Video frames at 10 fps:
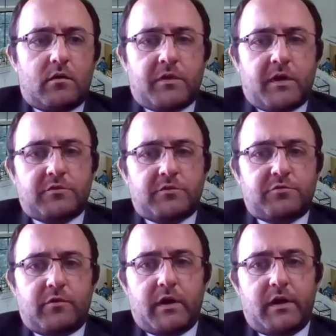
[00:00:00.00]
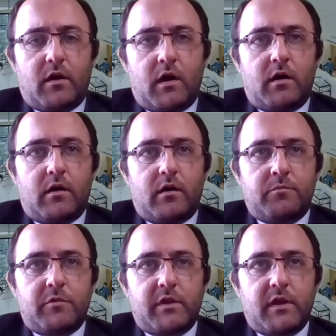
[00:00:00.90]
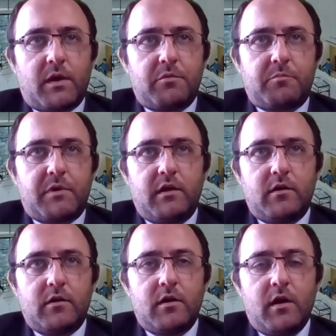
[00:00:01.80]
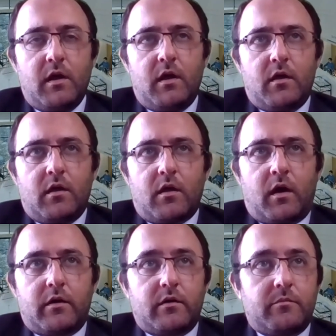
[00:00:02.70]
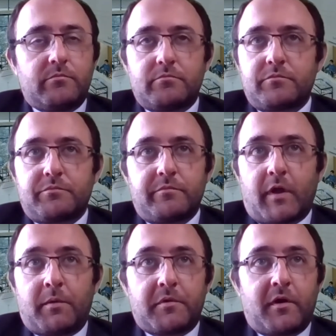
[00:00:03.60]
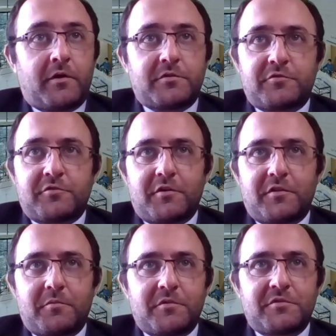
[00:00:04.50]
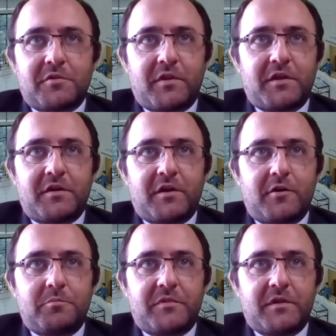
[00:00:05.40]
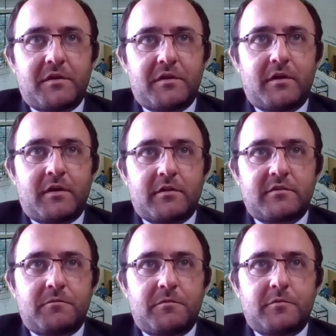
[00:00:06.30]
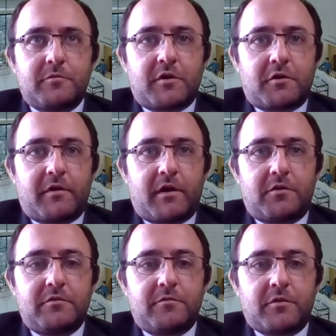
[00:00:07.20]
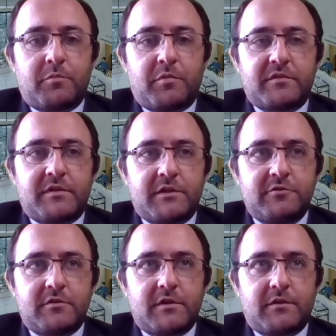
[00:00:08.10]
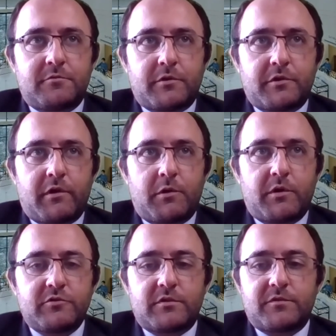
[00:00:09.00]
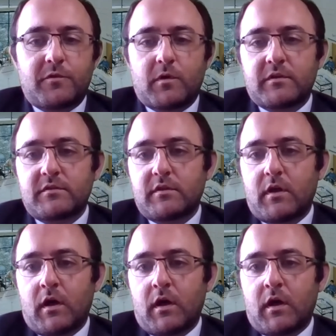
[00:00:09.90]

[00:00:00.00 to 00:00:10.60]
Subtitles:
Thanks, Ray. I'm really happy to be here. I'm also sorry that we're so late, and I hope that some of you stuck around for the presentation and have some really great questions for us.